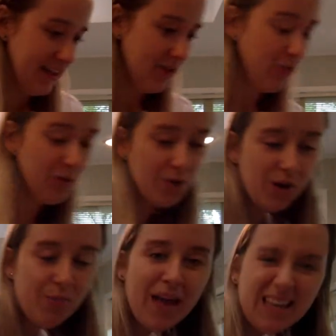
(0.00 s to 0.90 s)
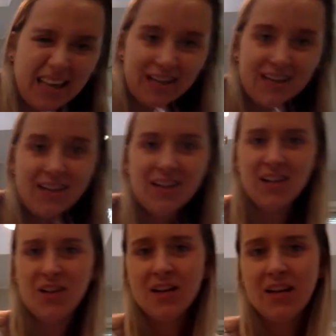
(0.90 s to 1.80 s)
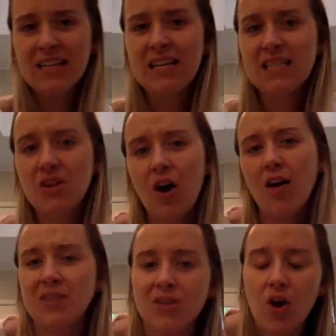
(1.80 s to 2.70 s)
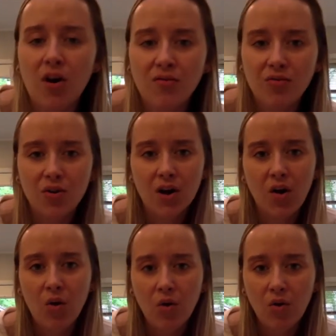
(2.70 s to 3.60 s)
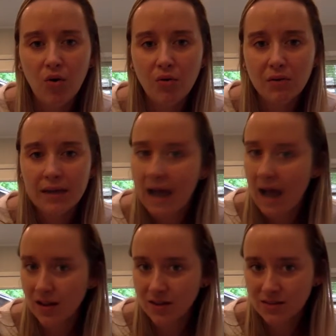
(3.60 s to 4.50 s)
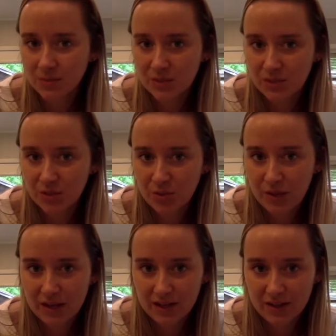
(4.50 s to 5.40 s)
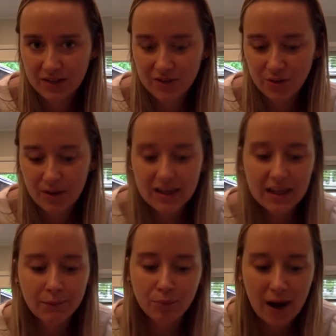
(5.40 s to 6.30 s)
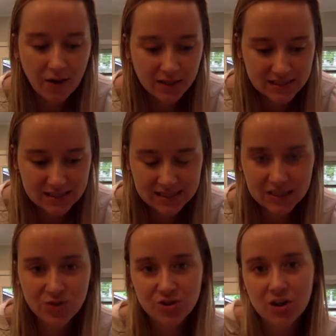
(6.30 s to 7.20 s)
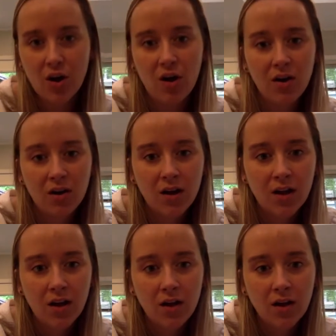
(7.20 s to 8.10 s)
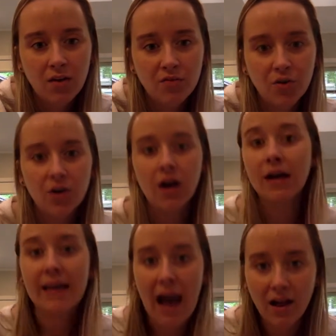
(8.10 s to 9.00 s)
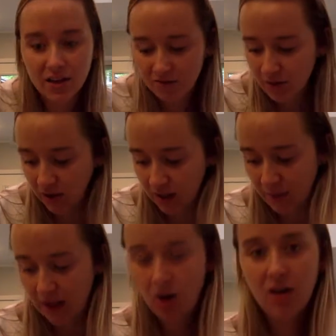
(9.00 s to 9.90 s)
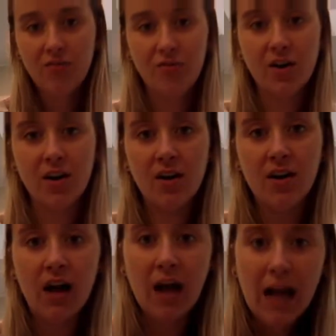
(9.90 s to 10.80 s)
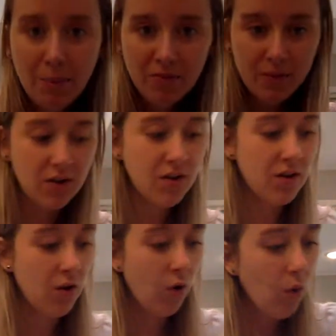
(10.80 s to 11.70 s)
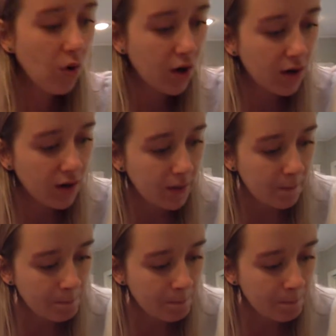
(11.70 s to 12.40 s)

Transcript: when we're baking, it doesn't often call for a whole gallon of something when you're baking. If you're making brownies, it doesn't usually call for a gallon of milk. It may call for a cup of milk. Or